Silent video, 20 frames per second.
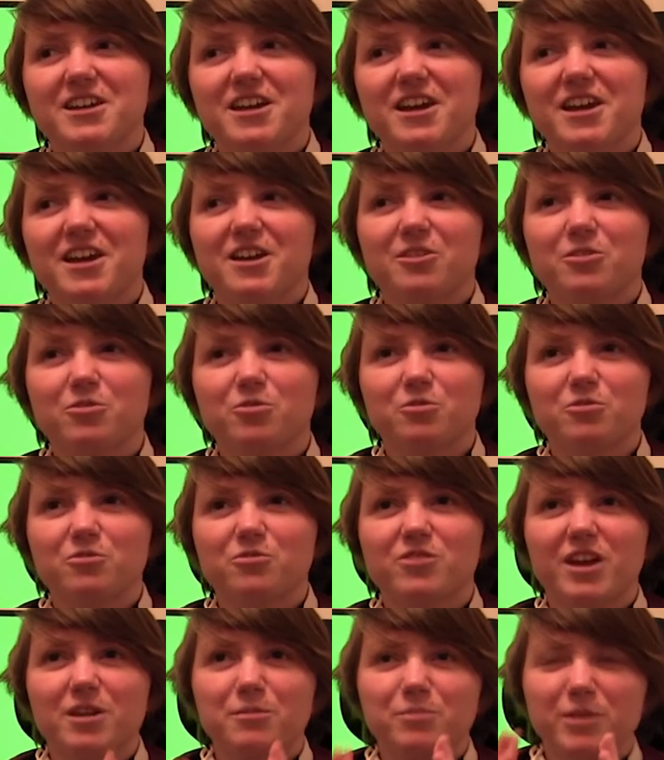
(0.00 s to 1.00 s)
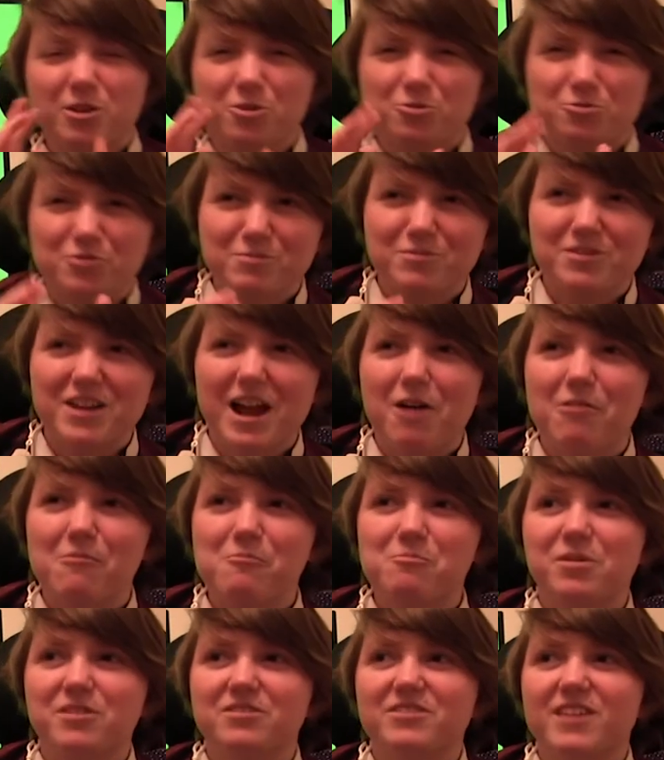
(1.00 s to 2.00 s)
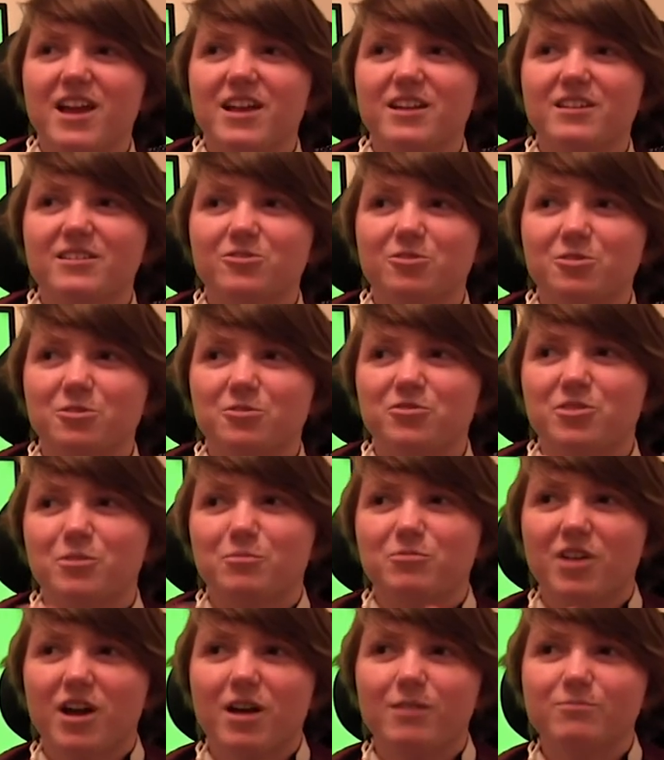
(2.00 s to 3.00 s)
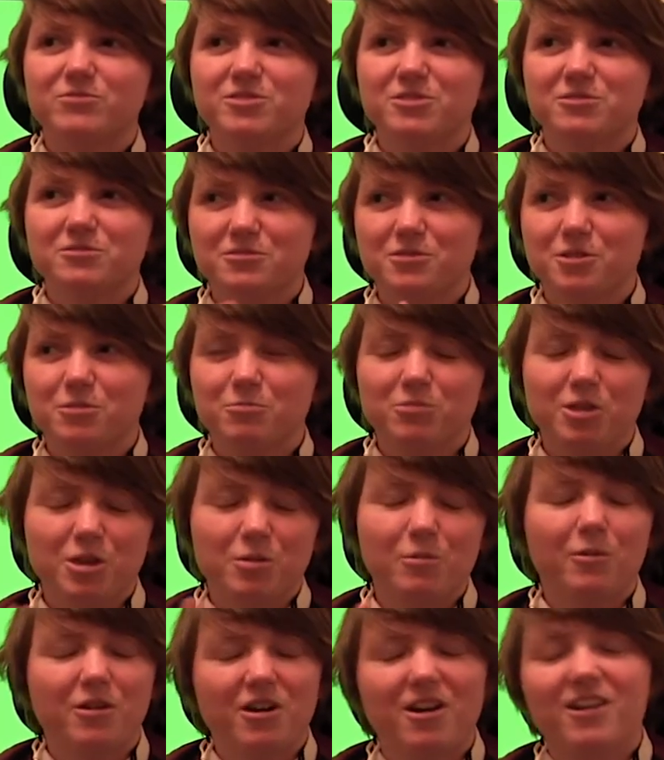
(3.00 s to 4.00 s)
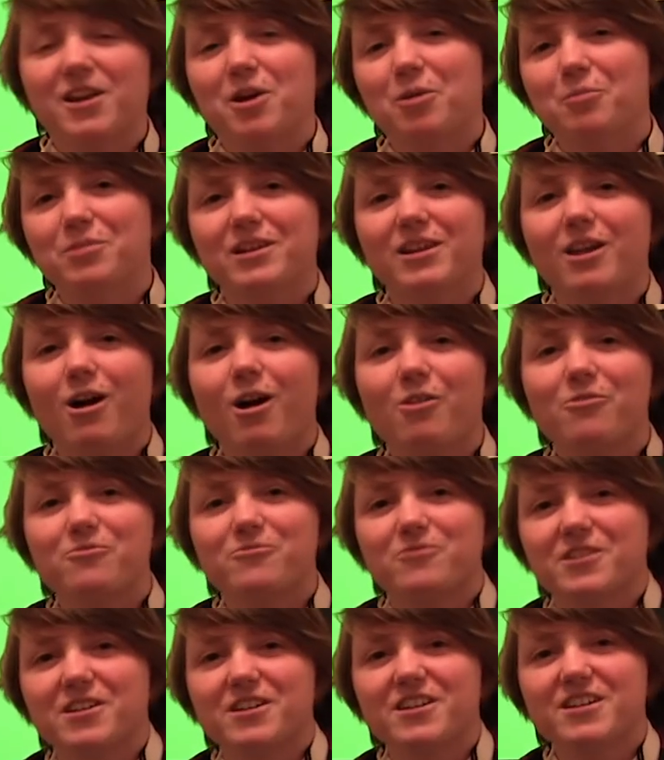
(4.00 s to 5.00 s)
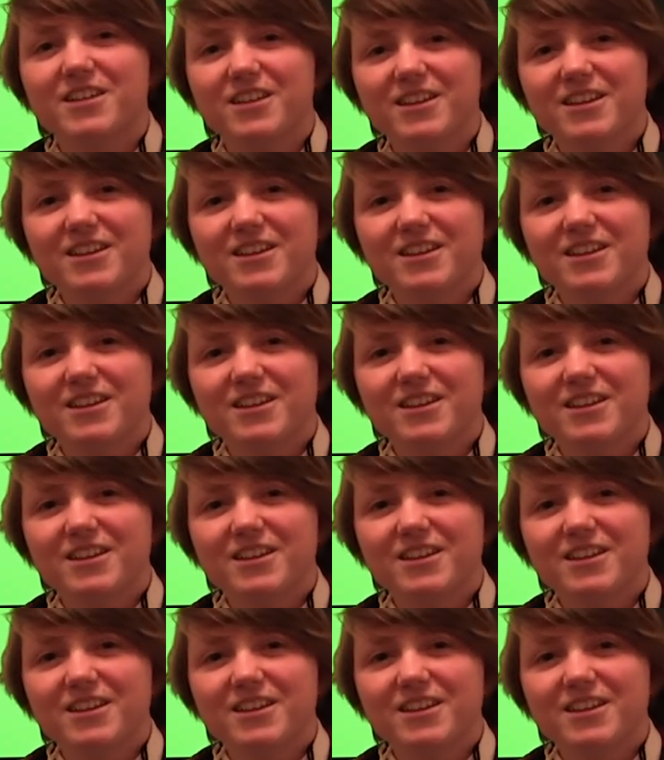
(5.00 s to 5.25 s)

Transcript: uh, you sort of get a bit creeped out but then sort of sometimes you you, you can't help but laugh at,